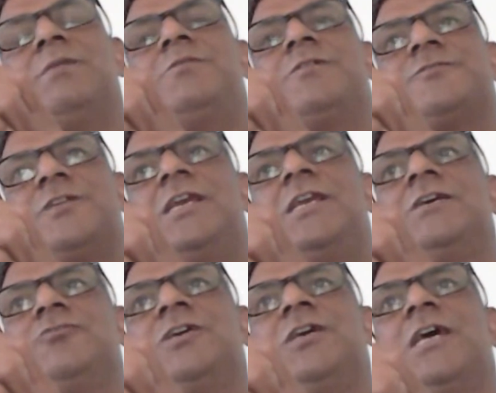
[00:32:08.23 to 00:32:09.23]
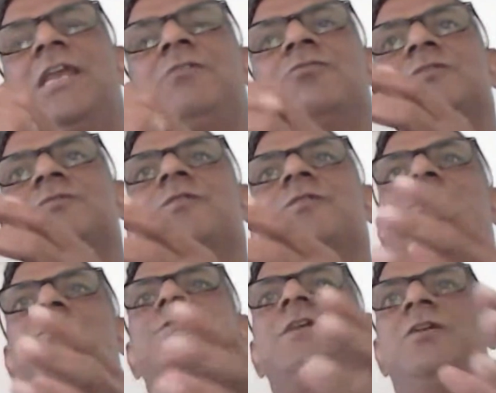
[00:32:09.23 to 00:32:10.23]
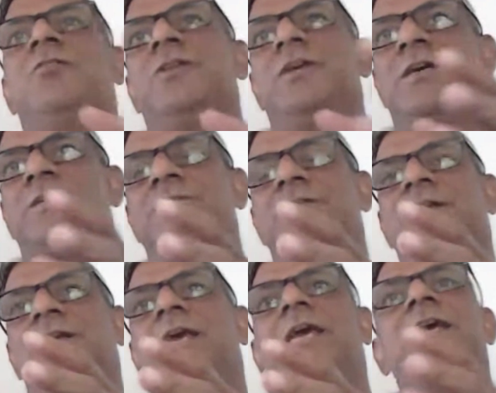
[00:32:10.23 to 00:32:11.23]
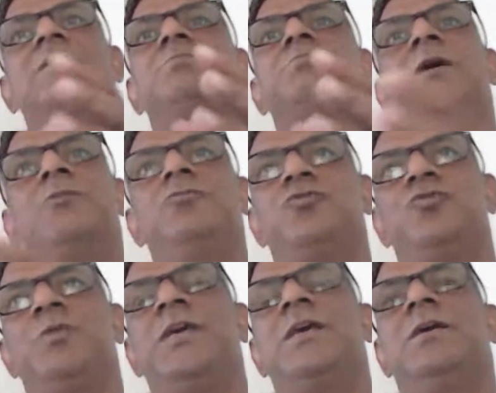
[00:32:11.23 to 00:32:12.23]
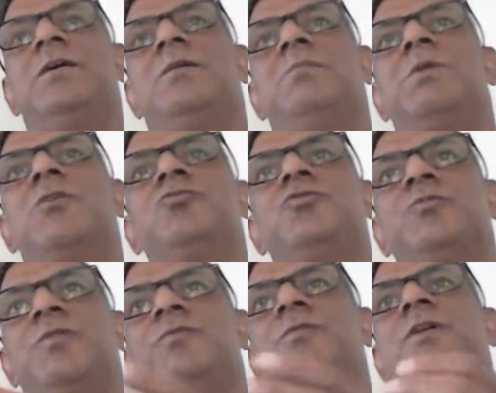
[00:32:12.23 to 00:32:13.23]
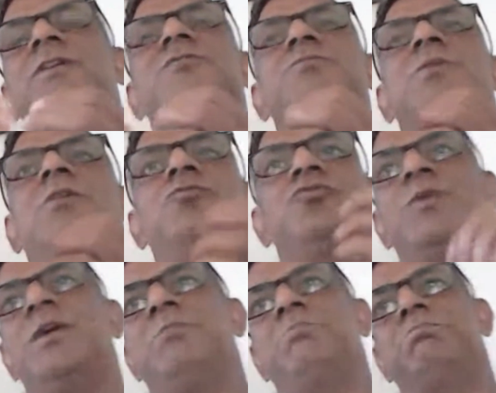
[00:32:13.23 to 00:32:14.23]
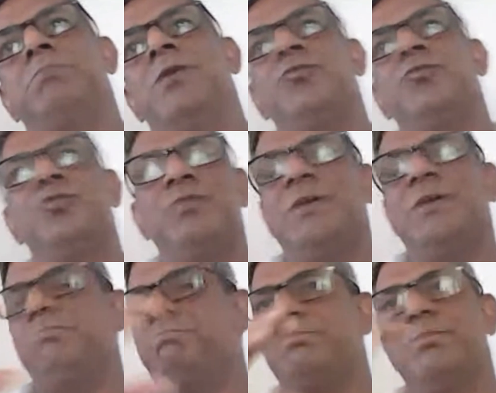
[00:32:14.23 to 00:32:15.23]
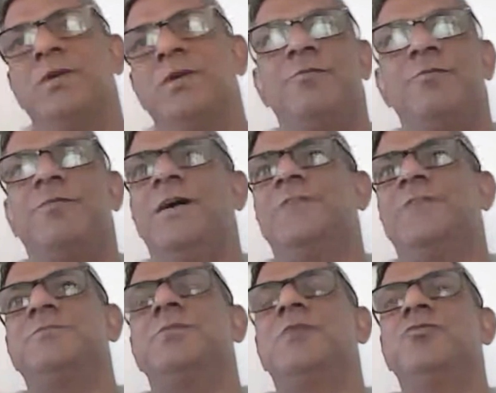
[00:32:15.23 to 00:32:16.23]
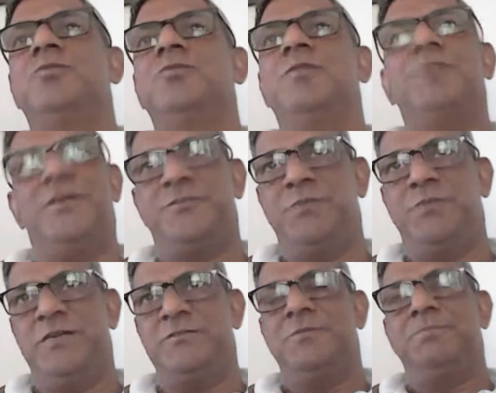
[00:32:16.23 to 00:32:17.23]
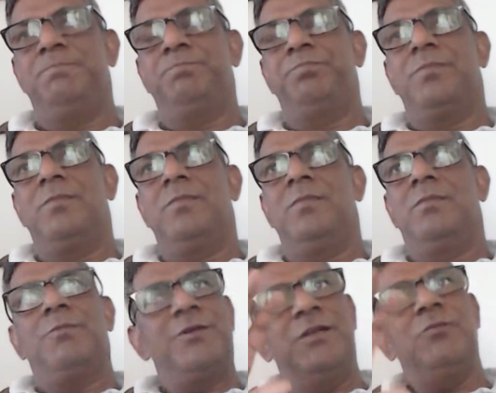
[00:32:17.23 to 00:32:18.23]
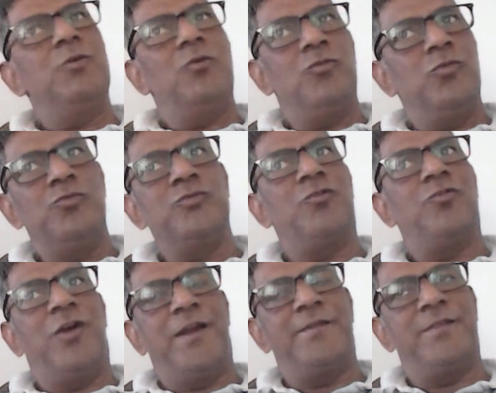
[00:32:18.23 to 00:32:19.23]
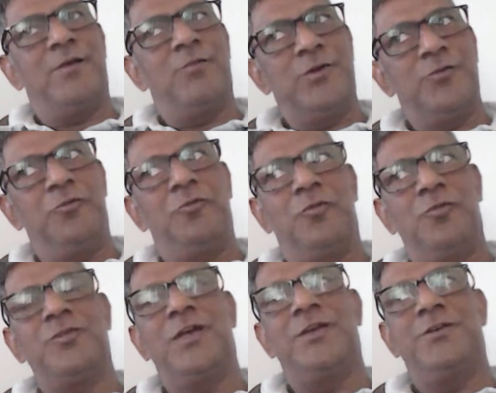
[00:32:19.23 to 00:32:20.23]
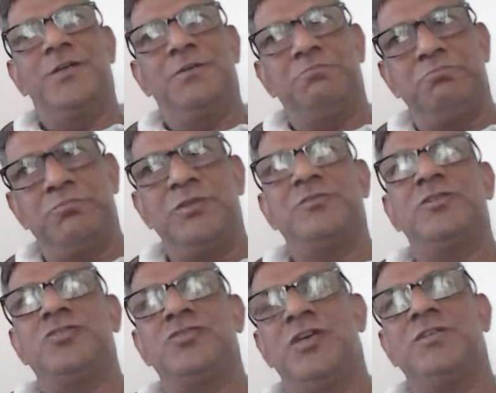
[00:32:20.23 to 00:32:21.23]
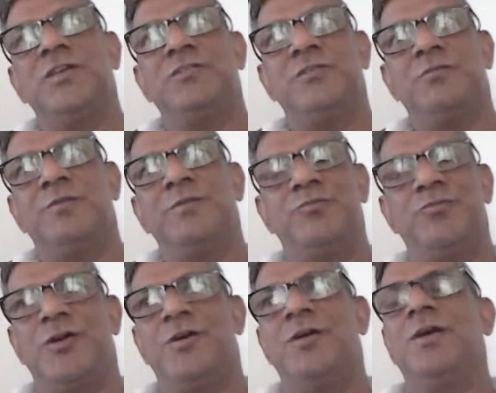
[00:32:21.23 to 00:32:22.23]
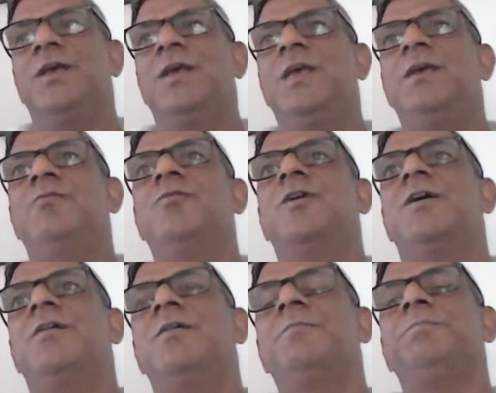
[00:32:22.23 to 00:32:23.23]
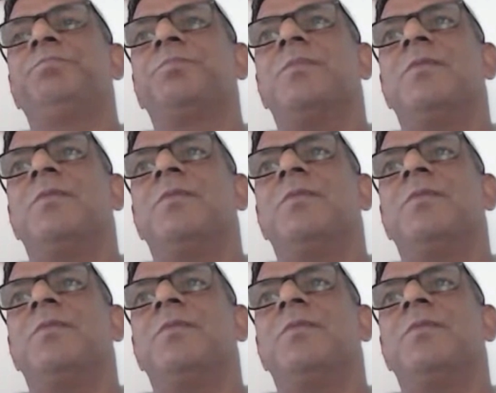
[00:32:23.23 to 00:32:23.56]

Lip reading: using a language for 50 long years, it's bound to be fluent, bound to be fast paced. But then we don't lose out on anything. We know that this is this information. If you are